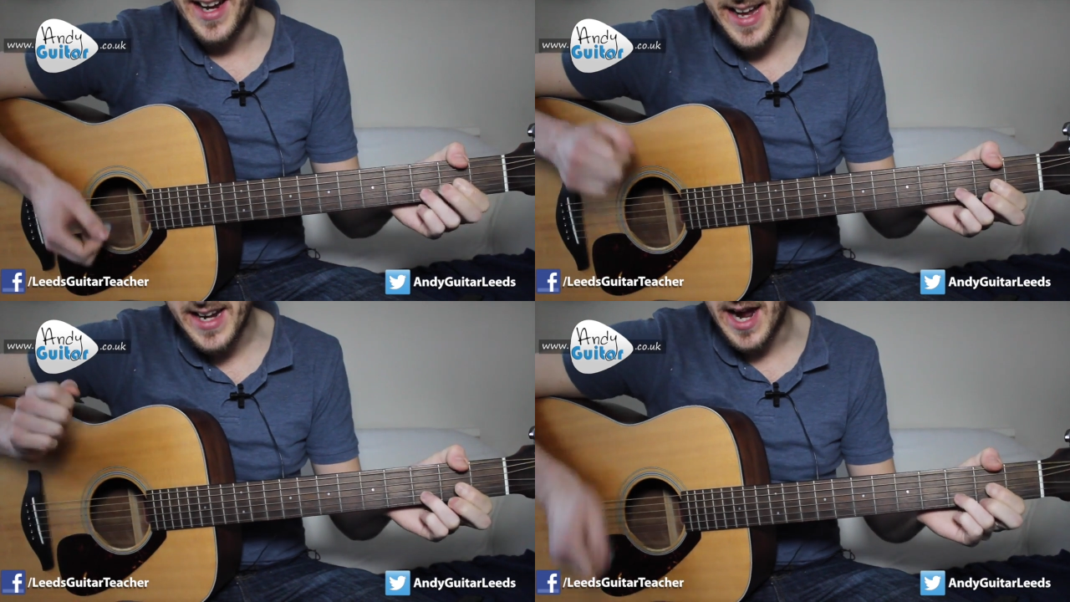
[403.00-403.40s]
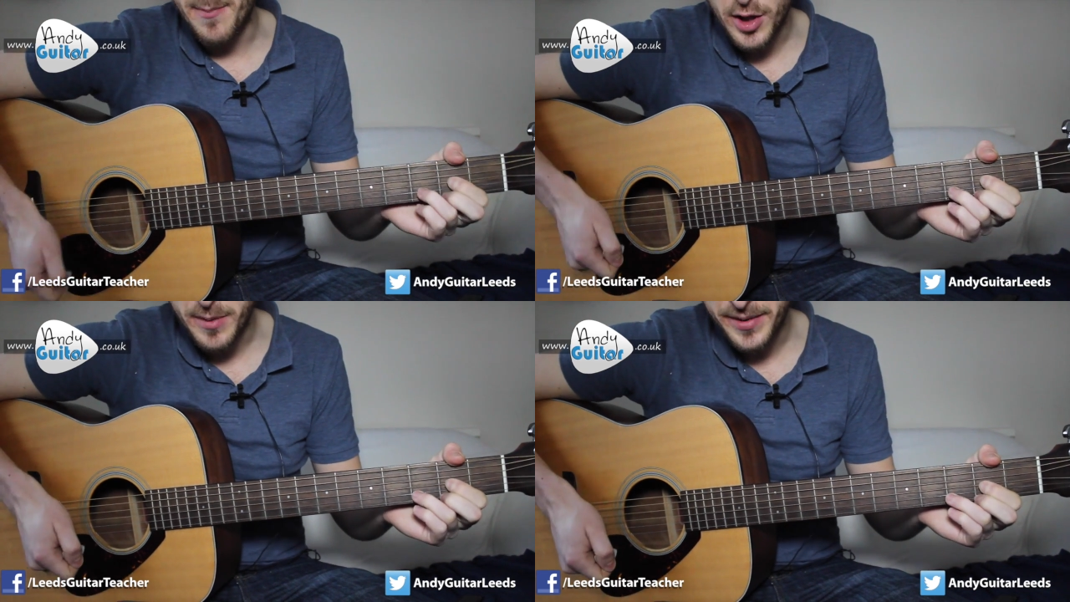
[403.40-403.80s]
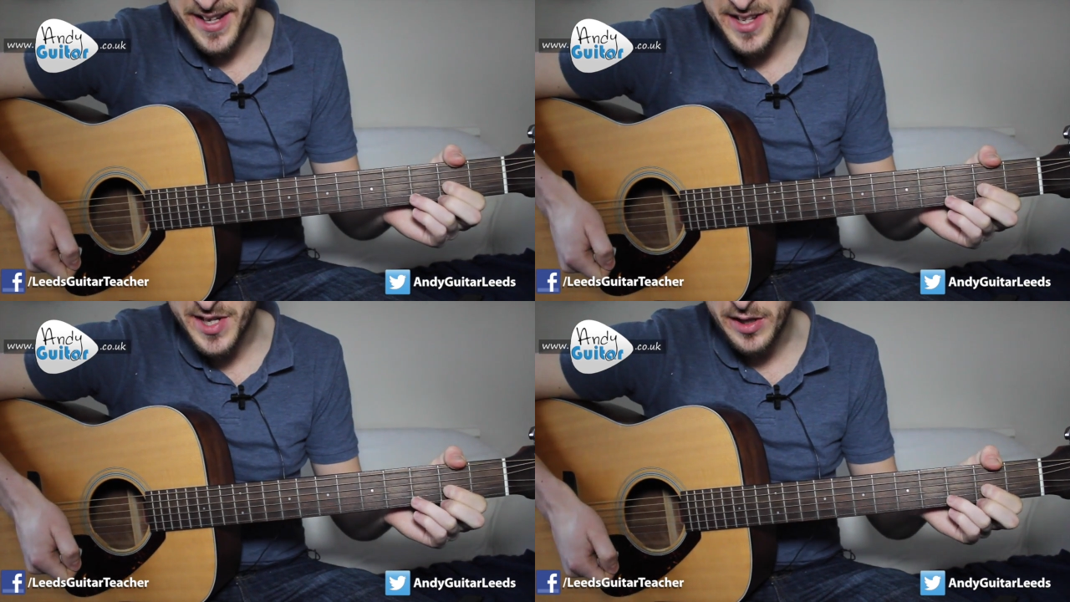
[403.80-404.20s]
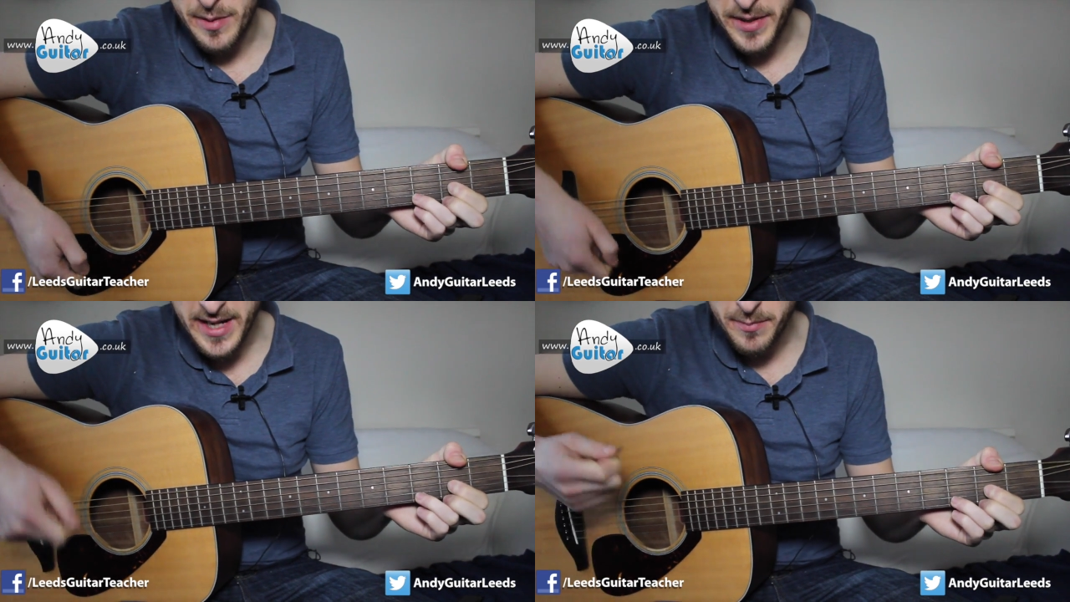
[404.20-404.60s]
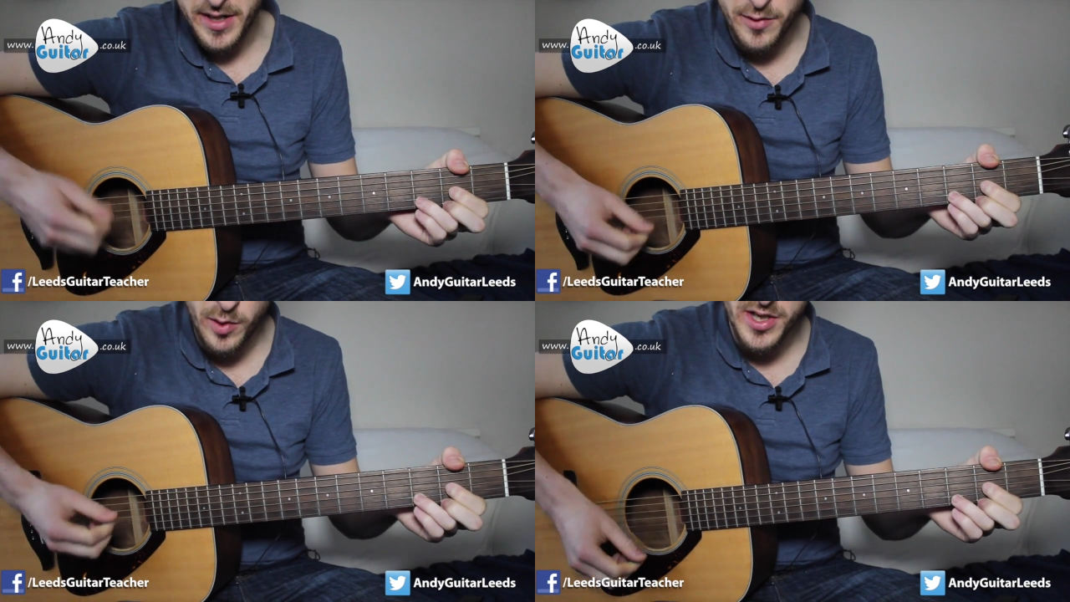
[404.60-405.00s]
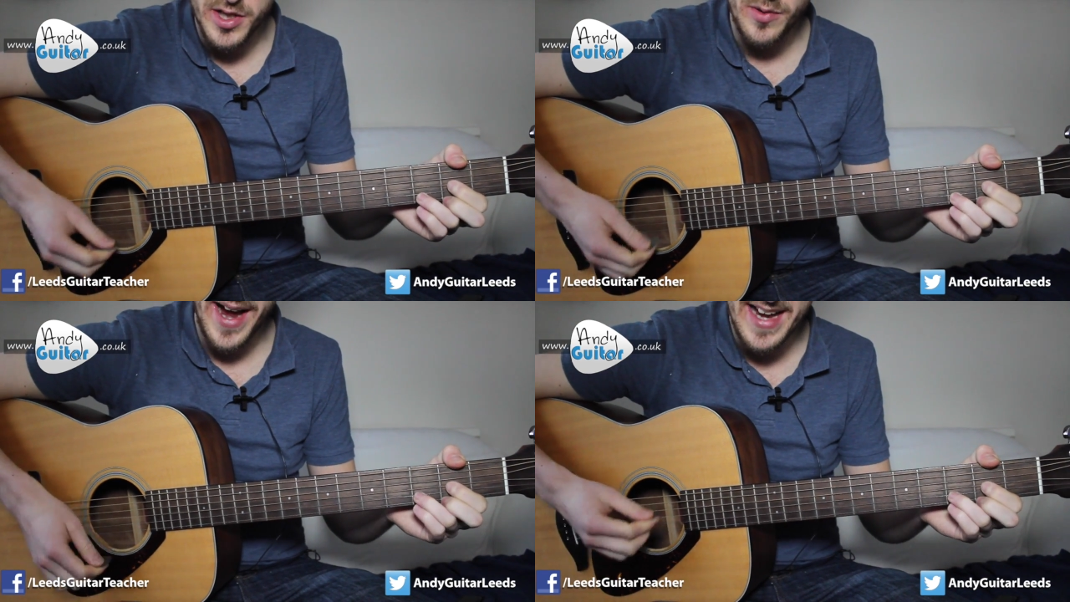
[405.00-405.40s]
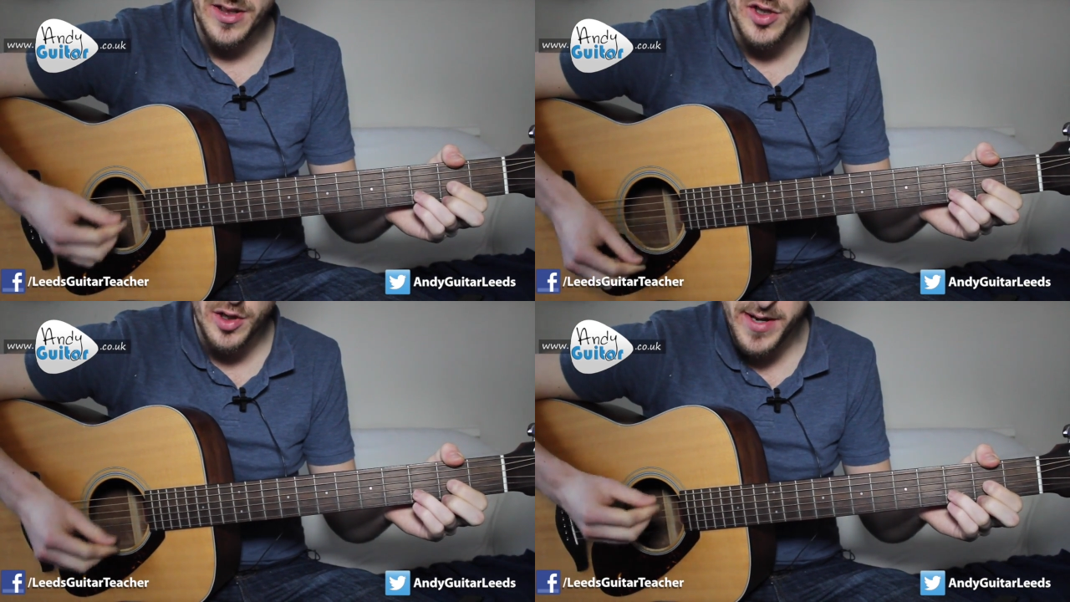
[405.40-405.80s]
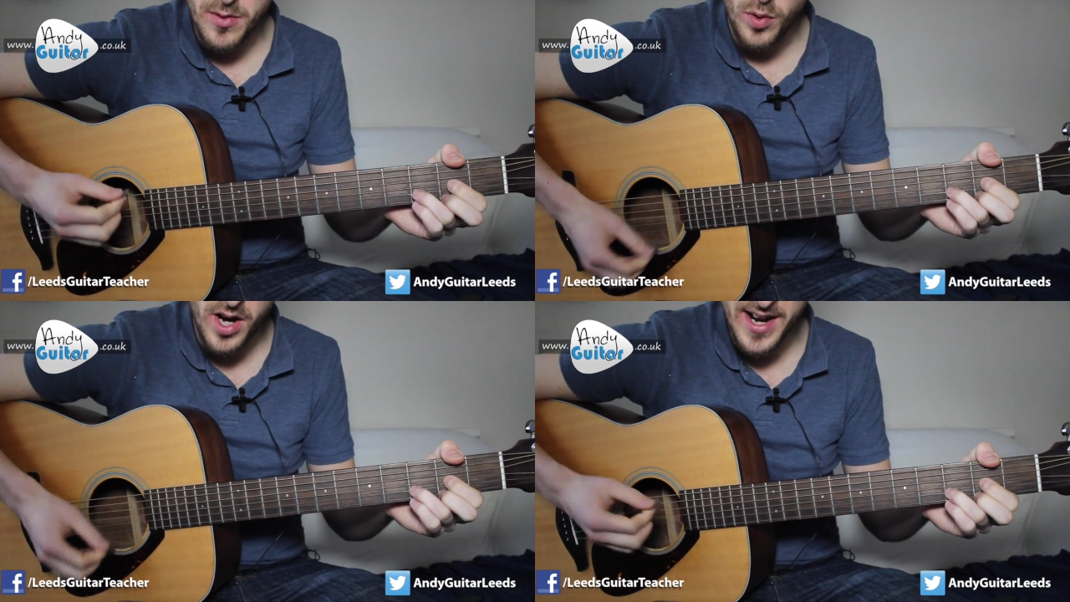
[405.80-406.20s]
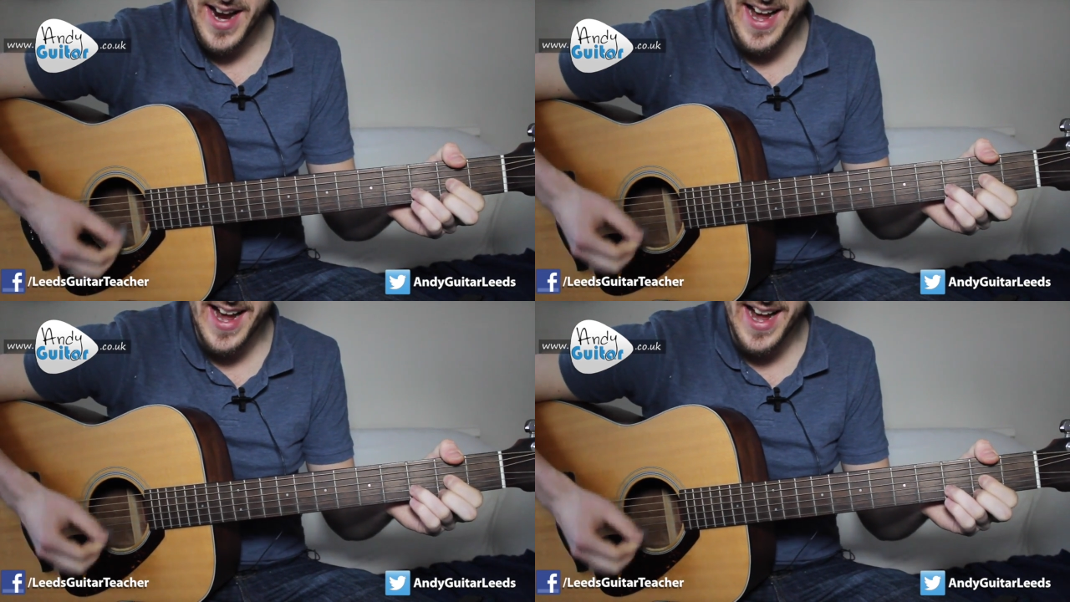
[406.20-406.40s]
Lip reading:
No face is visible, so there are no lips to read.